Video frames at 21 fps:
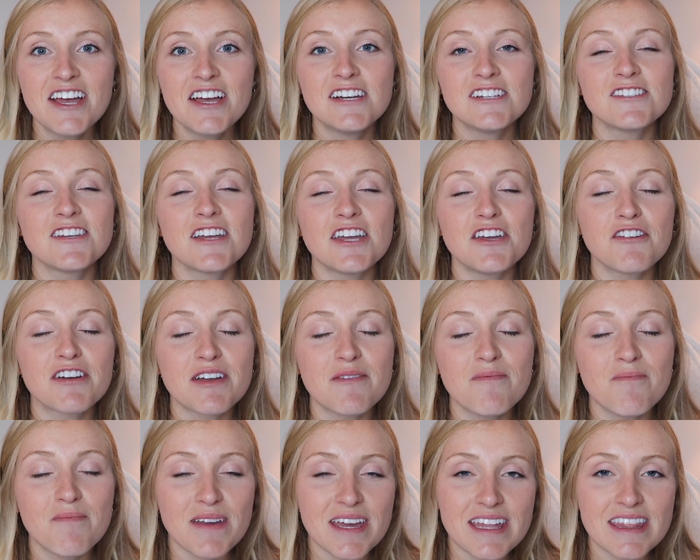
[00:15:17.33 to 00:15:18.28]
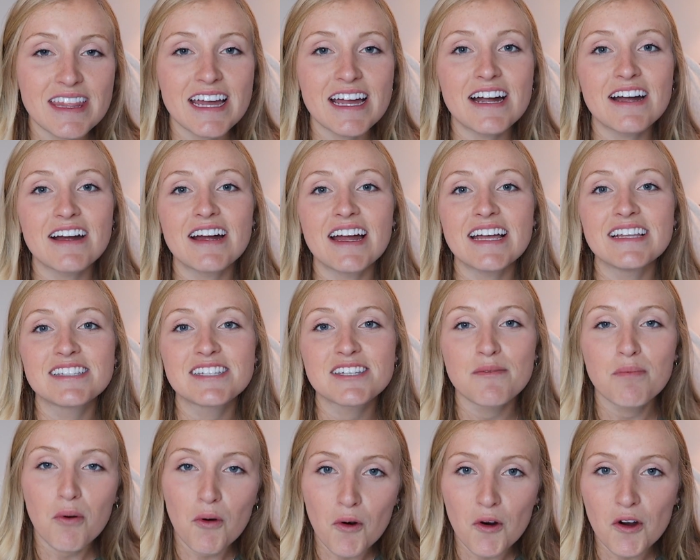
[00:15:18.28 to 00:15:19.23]
so that you can be there and
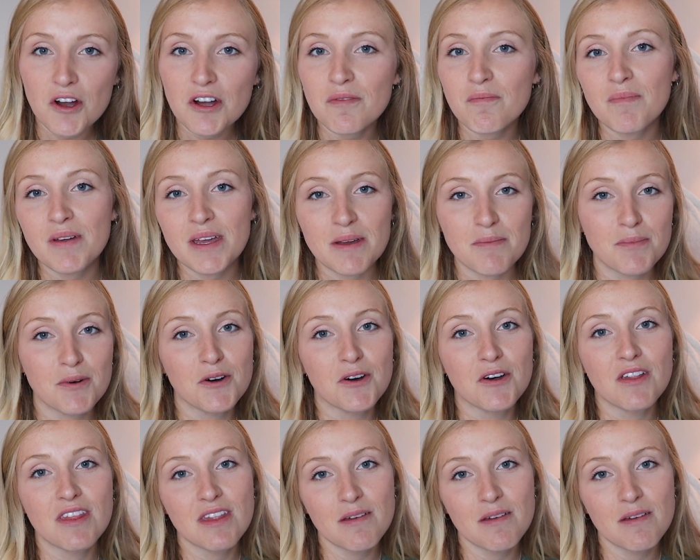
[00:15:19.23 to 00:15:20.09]
support people